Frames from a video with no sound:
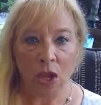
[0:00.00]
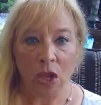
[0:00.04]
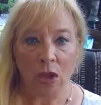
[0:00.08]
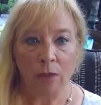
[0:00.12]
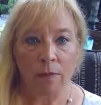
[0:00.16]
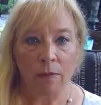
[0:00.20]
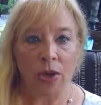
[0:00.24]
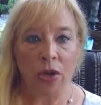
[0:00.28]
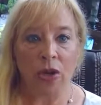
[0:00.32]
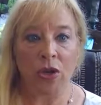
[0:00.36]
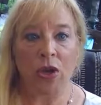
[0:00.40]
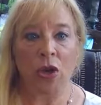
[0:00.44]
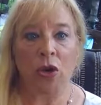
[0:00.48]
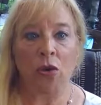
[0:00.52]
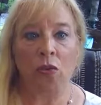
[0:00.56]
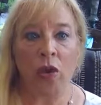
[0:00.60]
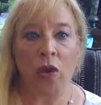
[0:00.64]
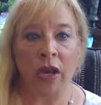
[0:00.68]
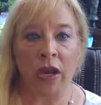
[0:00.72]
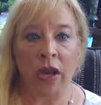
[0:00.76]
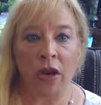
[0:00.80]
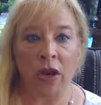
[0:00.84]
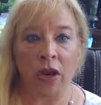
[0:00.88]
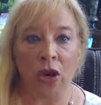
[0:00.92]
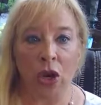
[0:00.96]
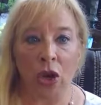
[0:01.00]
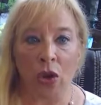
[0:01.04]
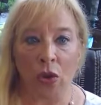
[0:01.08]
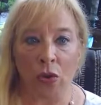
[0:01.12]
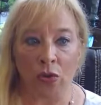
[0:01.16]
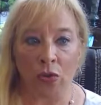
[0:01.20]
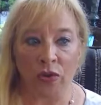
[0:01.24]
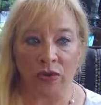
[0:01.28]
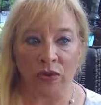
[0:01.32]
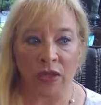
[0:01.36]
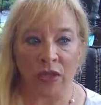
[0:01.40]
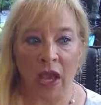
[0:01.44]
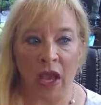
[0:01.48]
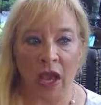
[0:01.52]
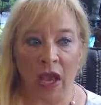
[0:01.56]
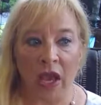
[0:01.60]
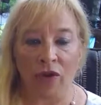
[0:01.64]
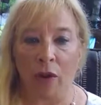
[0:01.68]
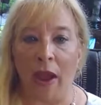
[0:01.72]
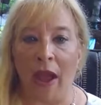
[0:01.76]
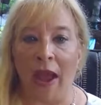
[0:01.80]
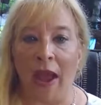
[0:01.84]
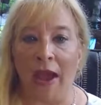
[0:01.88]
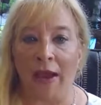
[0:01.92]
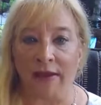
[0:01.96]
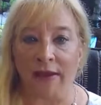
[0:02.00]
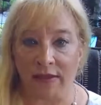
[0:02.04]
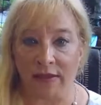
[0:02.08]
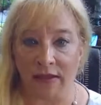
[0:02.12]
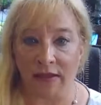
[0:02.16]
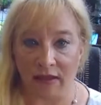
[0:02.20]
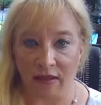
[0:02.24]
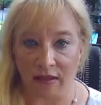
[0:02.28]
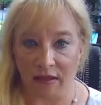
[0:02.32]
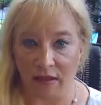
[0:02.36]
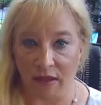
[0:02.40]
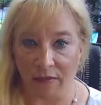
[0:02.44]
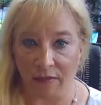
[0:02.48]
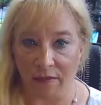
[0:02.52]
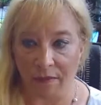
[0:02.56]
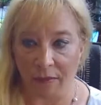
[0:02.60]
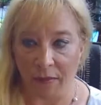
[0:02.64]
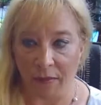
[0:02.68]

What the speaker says: but no one knows how to access them.